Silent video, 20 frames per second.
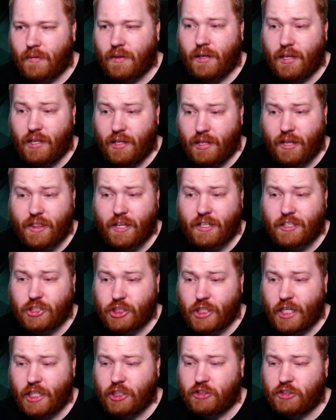Another
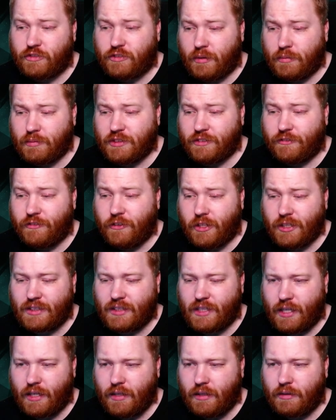change from the first
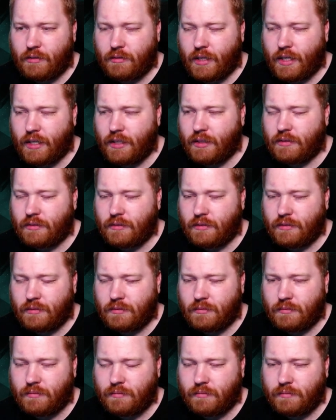day, right?
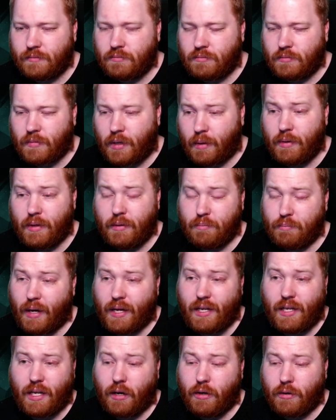I mean,
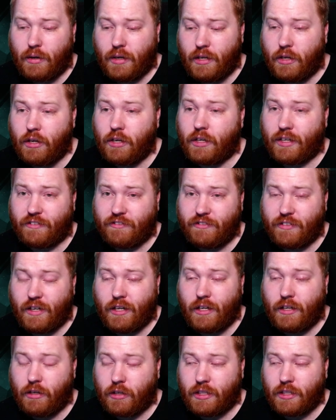by now,
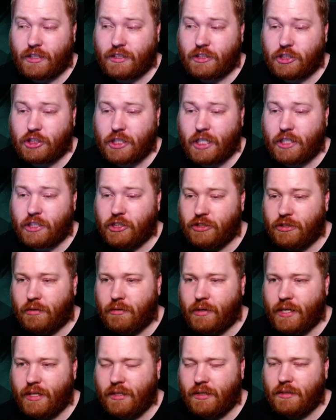a lot has changed
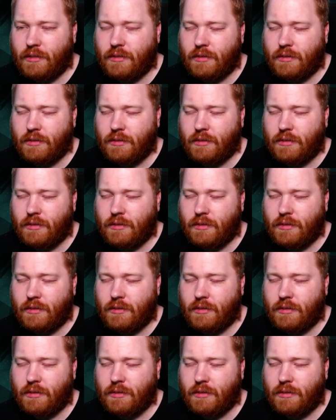already.